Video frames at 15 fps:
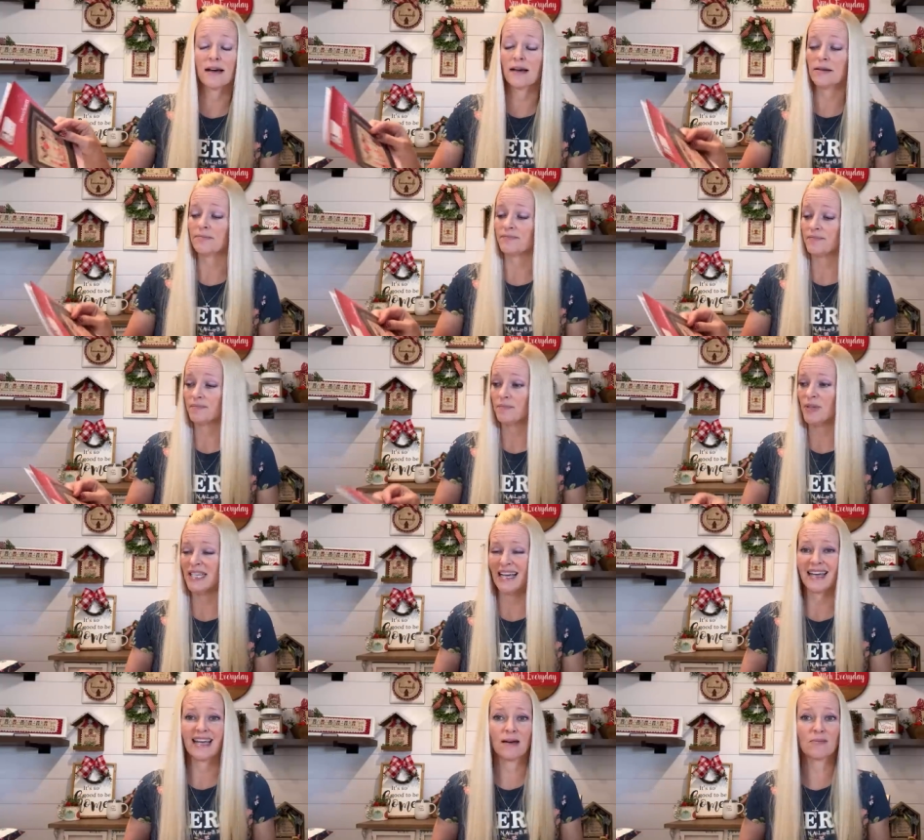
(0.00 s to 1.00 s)
Um, but
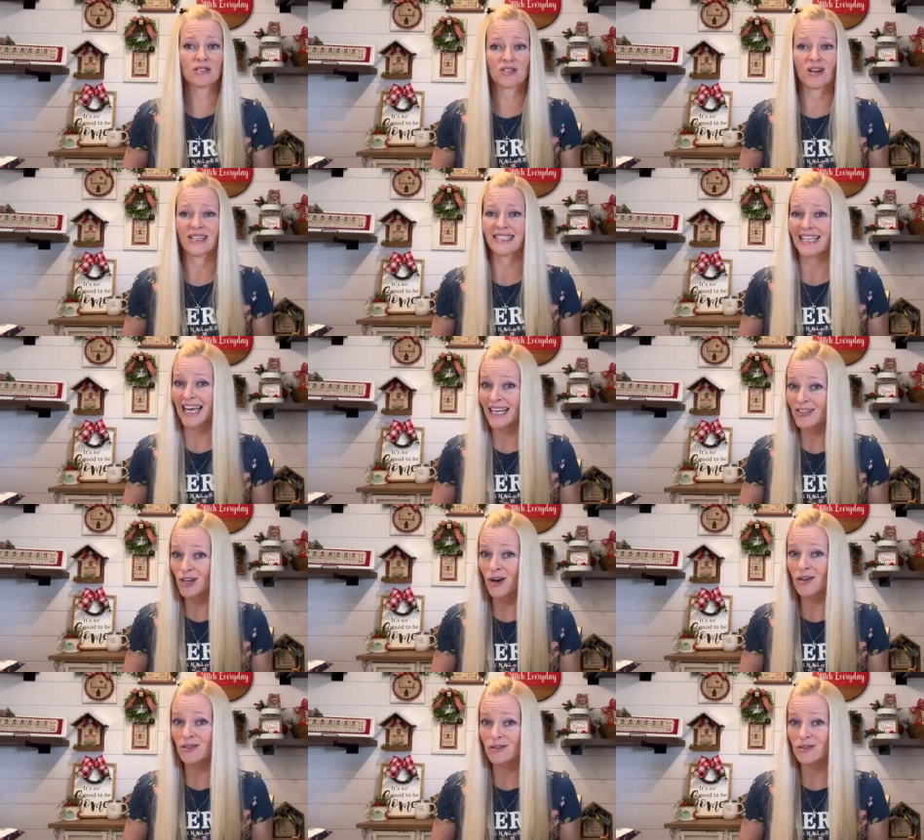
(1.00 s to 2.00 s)
yeah, Amazon,
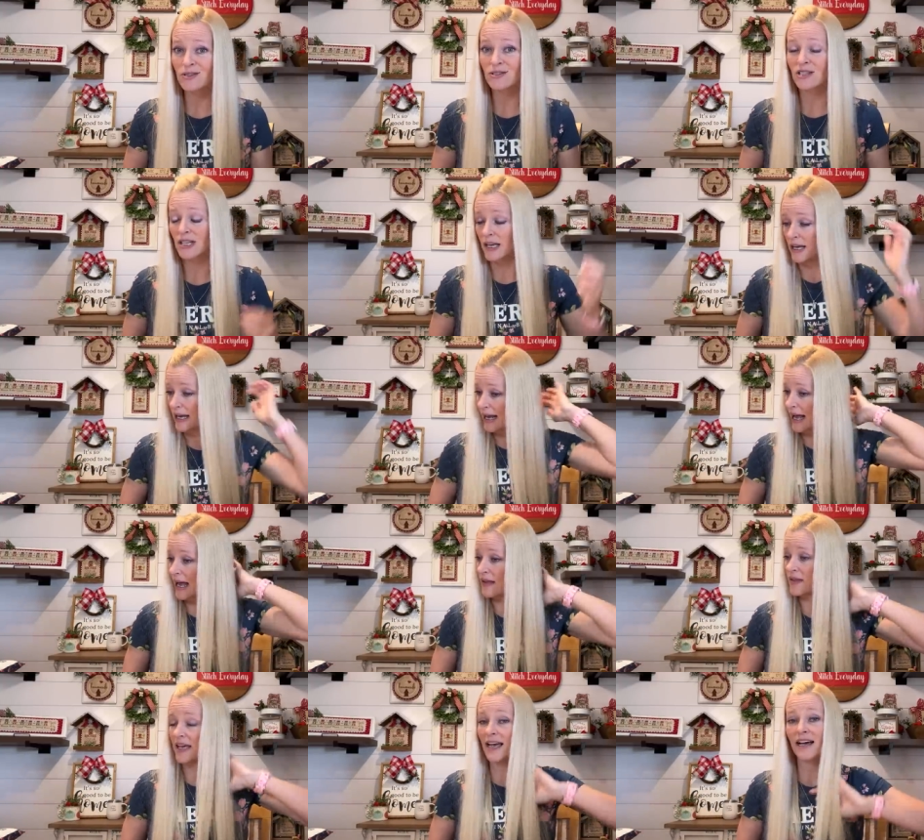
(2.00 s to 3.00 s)
$10
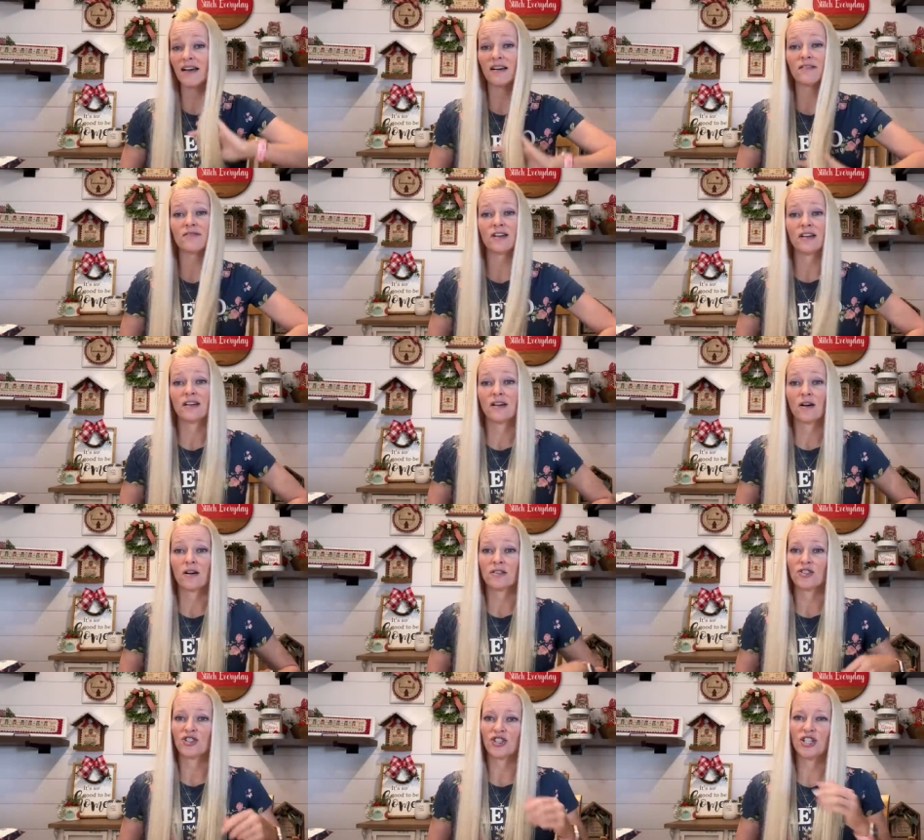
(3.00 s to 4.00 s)
and they have
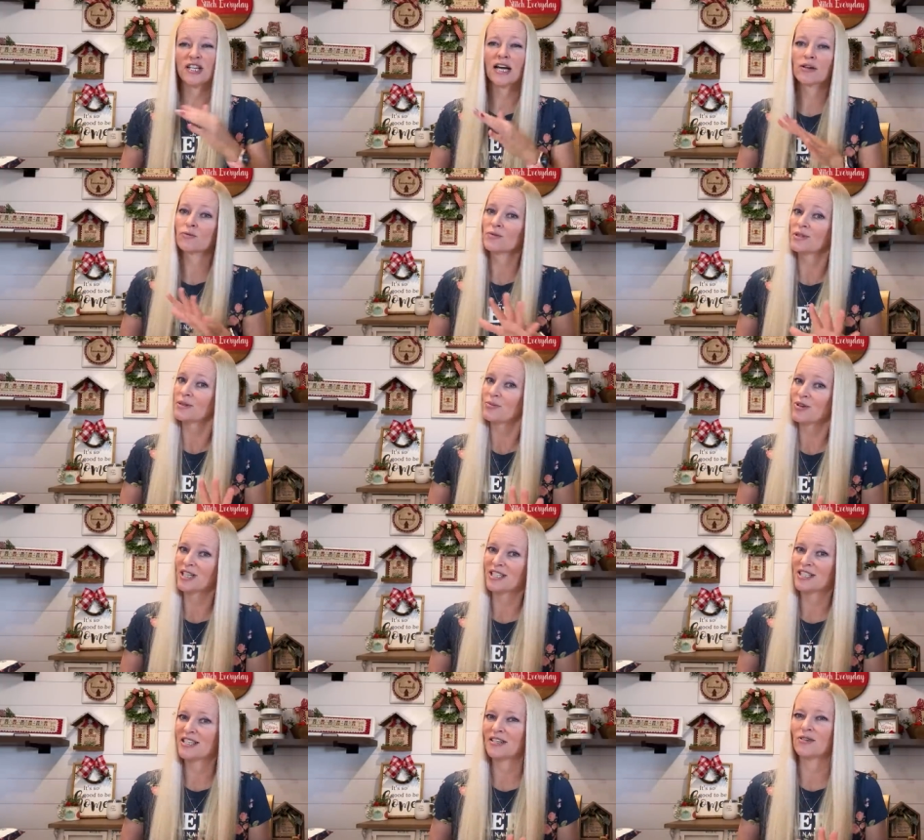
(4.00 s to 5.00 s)
she got a really pretty
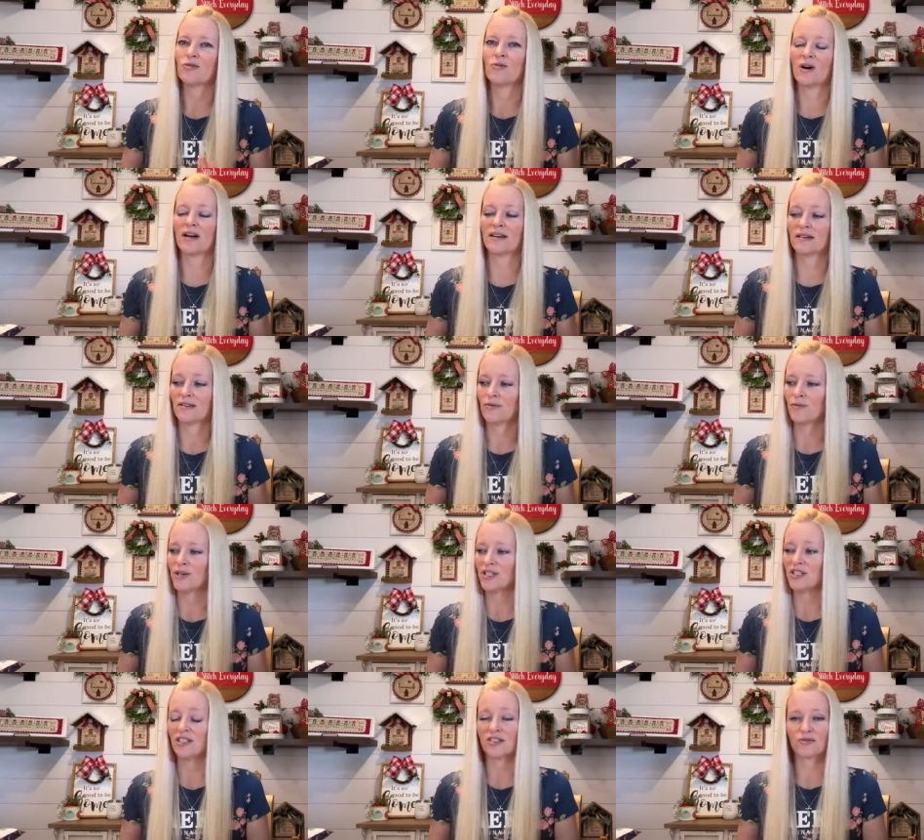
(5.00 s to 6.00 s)
teal one,
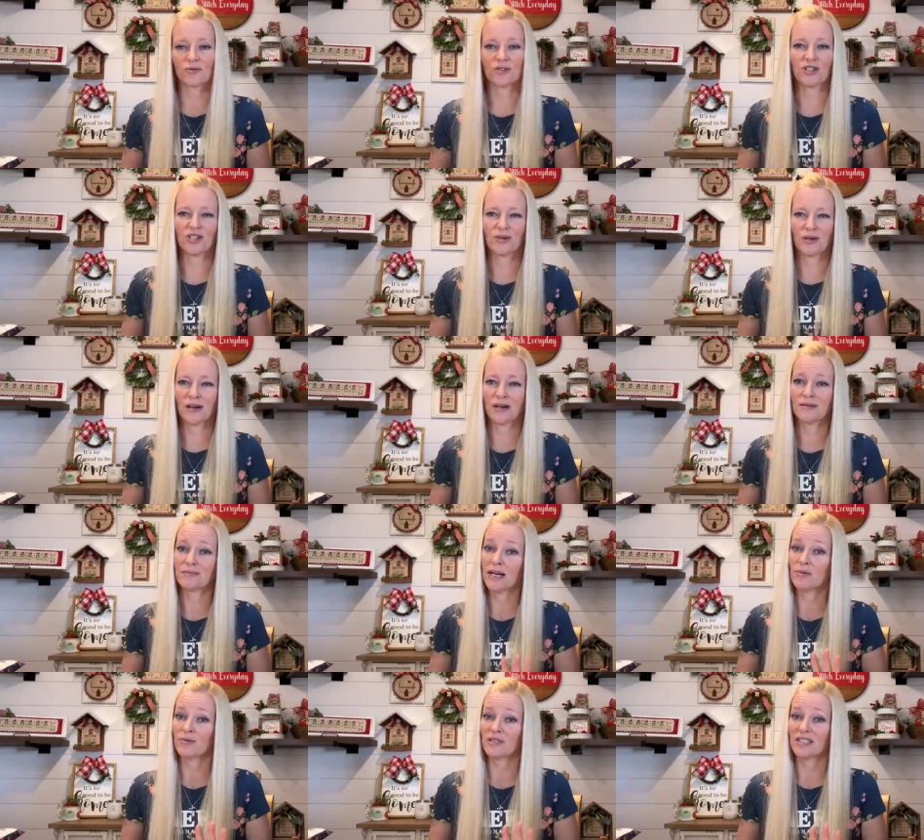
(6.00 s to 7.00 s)
which is really, um,
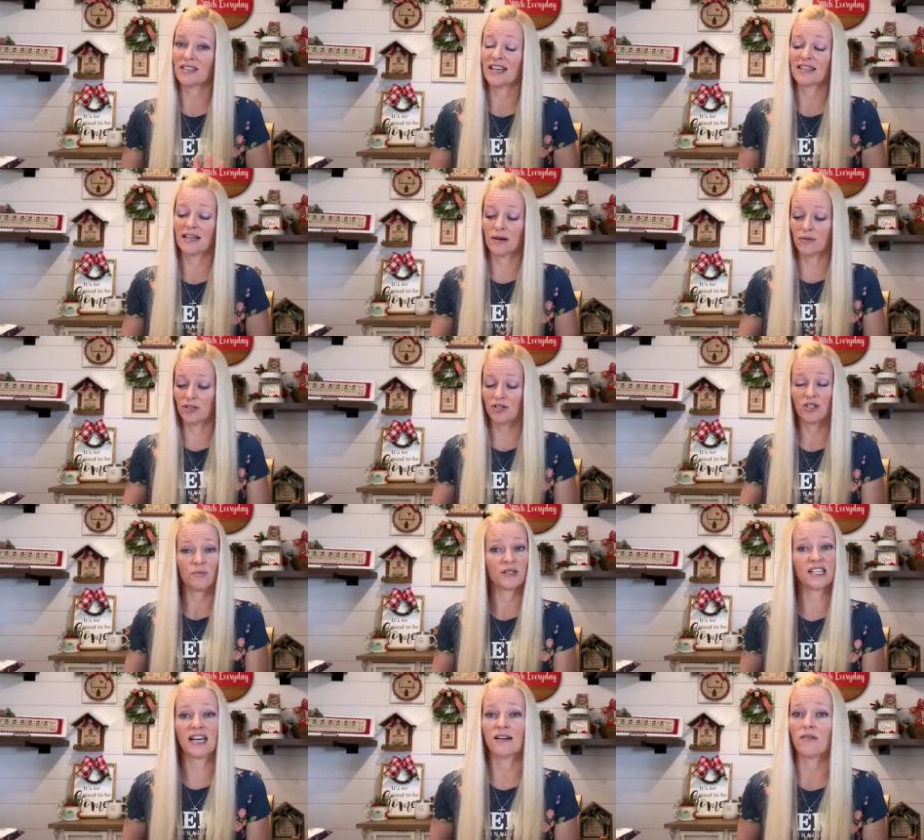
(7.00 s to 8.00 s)
I really like that one too,
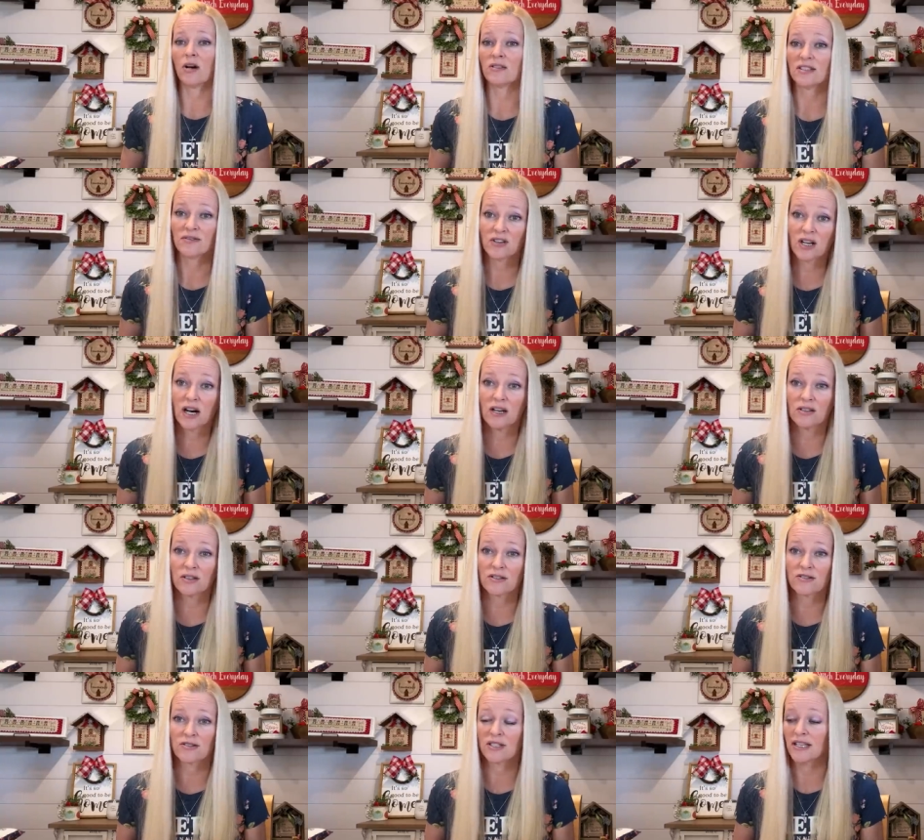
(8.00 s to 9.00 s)
but they have all different
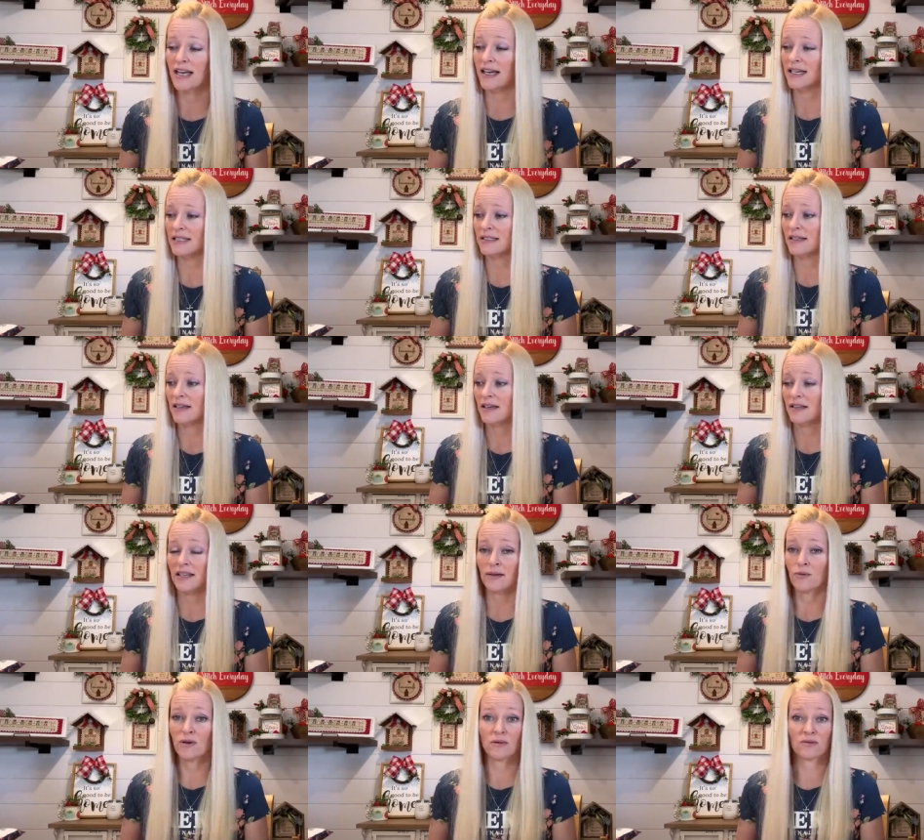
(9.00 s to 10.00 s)
colors and they
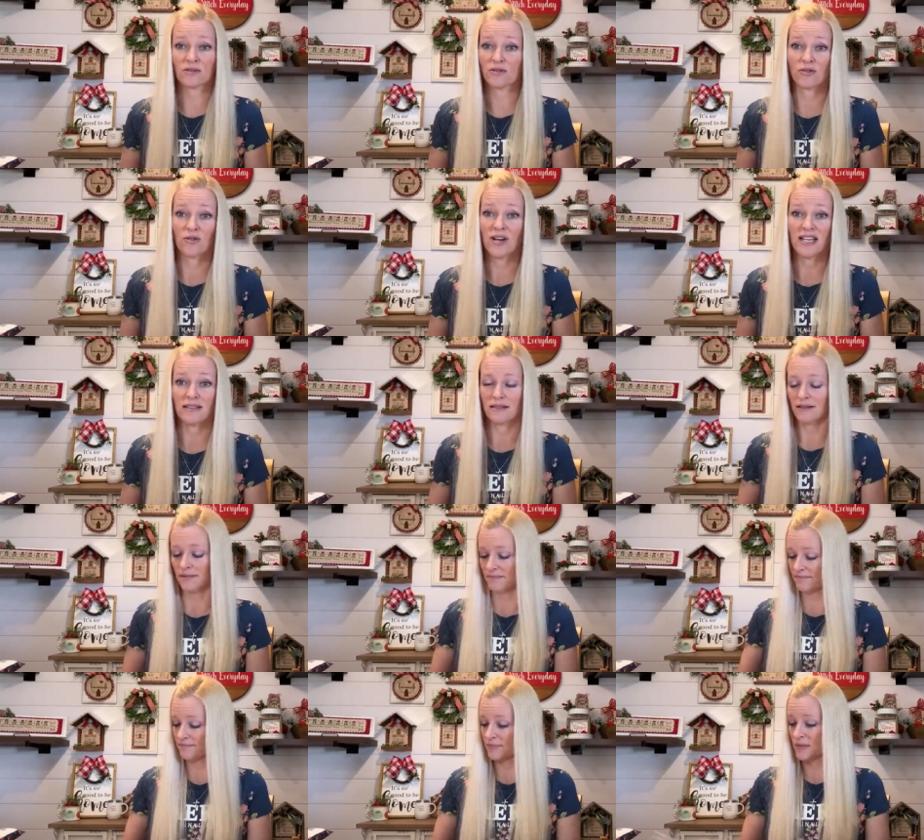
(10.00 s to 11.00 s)
work, they're great.
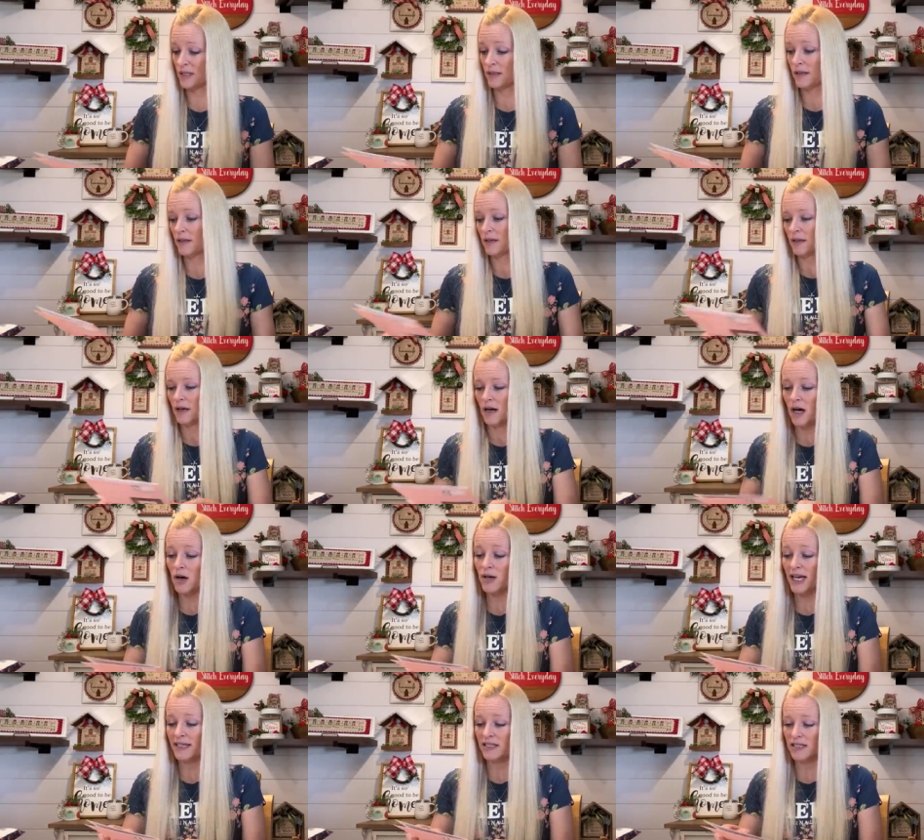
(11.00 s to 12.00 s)
Okay,